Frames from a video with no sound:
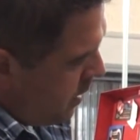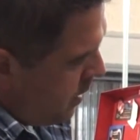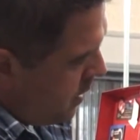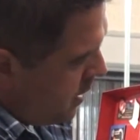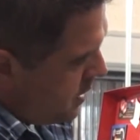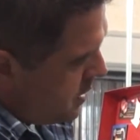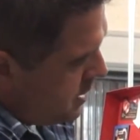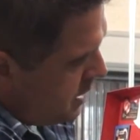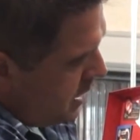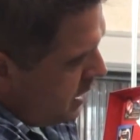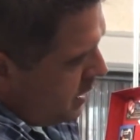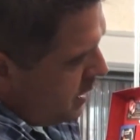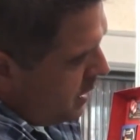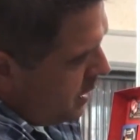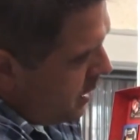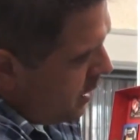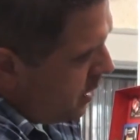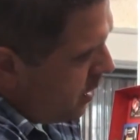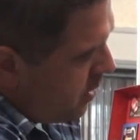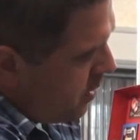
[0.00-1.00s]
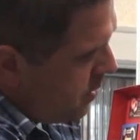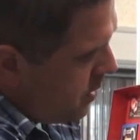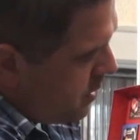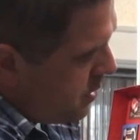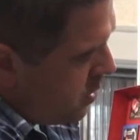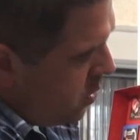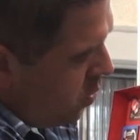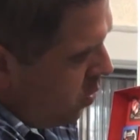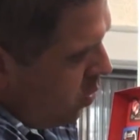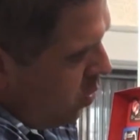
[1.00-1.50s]
This end here,
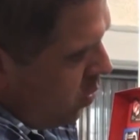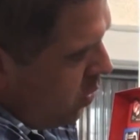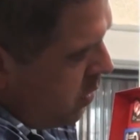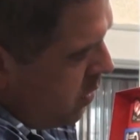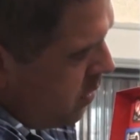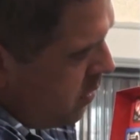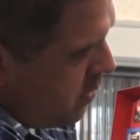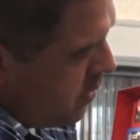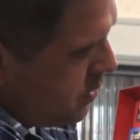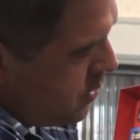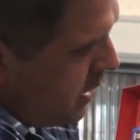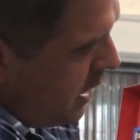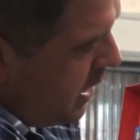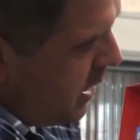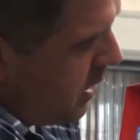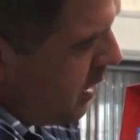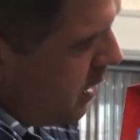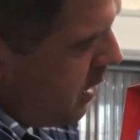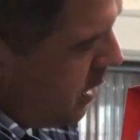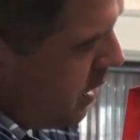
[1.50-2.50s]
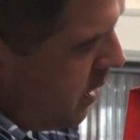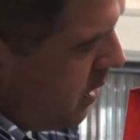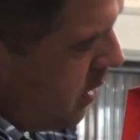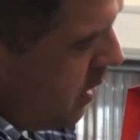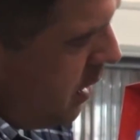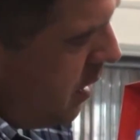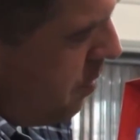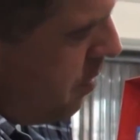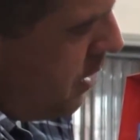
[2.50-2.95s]
this whole side of it, the